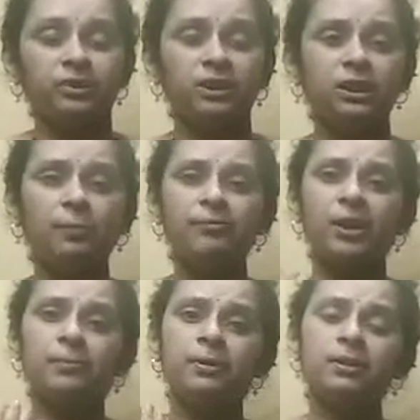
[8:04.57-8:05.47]
Some
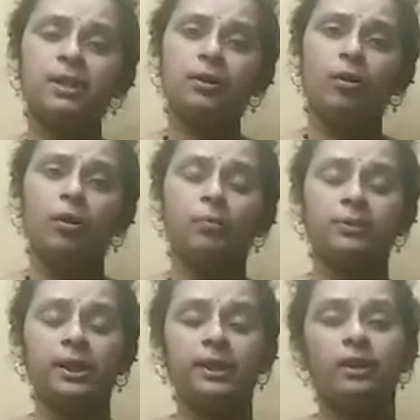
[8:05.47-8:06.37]
fibers are
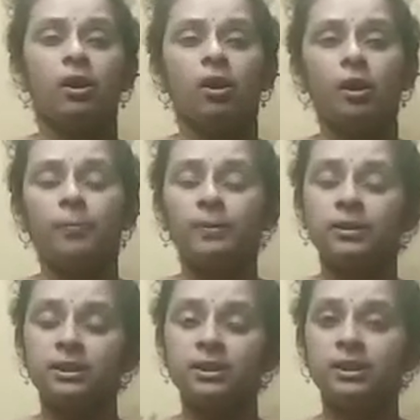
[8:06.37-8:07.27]
obtained
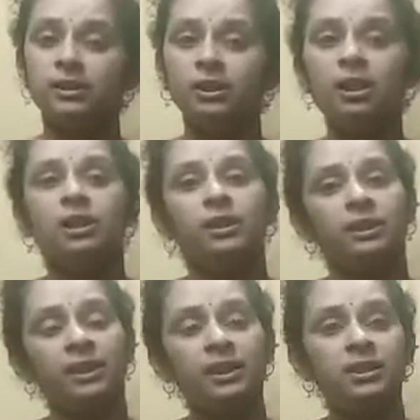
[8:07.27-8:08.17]
present in the
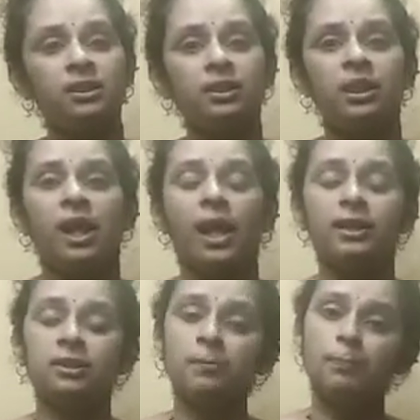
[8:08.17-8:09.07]
nature, and
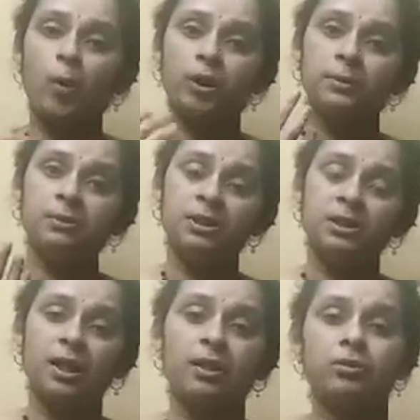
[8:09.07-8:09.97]
some polymers
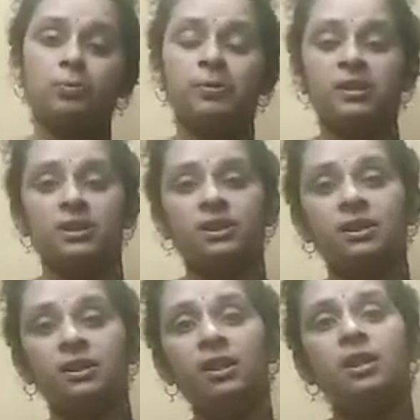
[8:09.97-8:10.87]
are also present
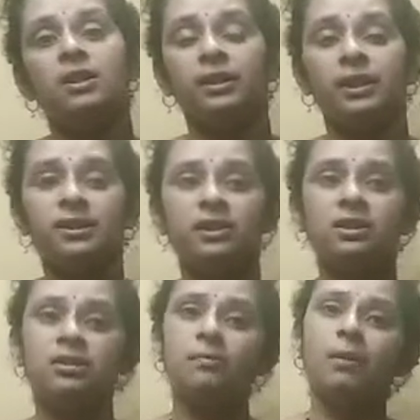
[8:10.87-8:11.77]
in the nature.
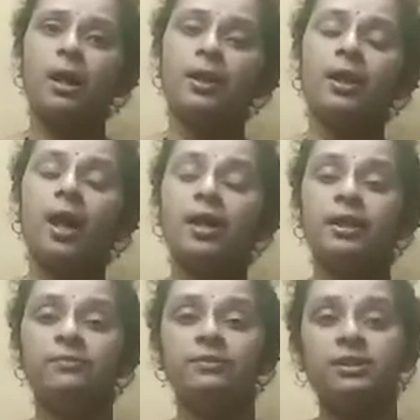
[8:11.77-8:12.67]
Some are
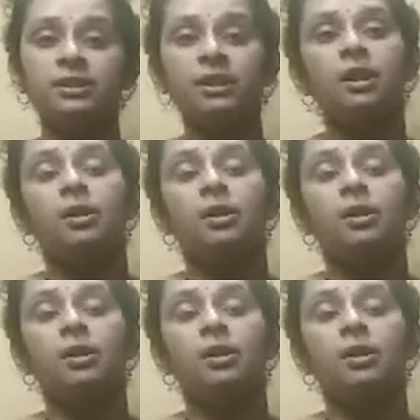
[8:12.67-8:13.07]
artificial